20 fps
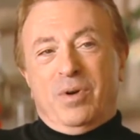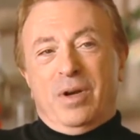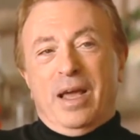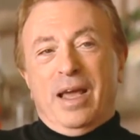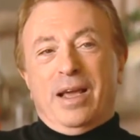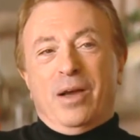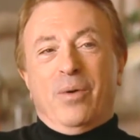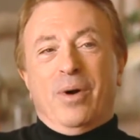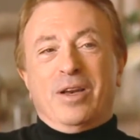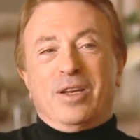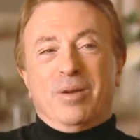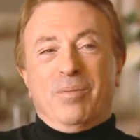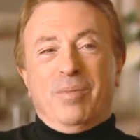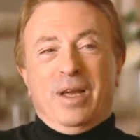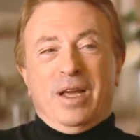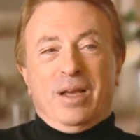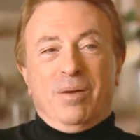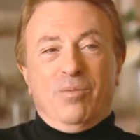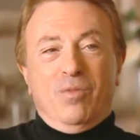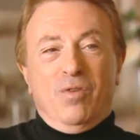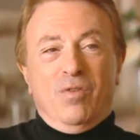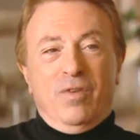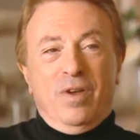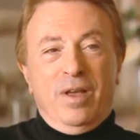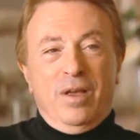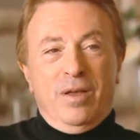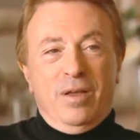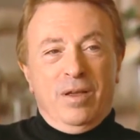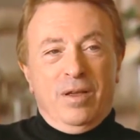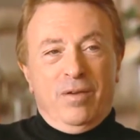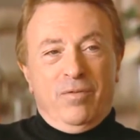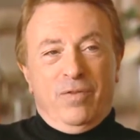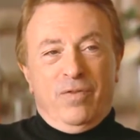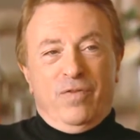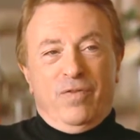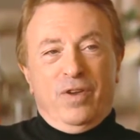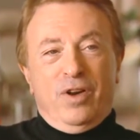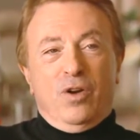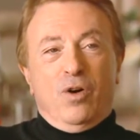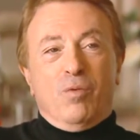When I go out to make a movie
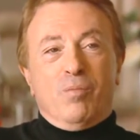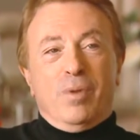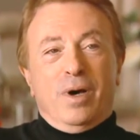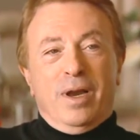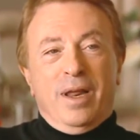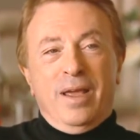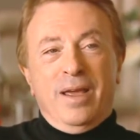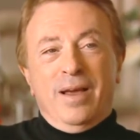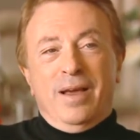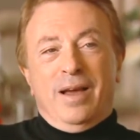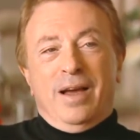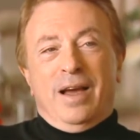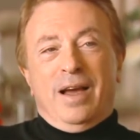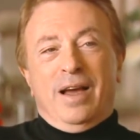for no money,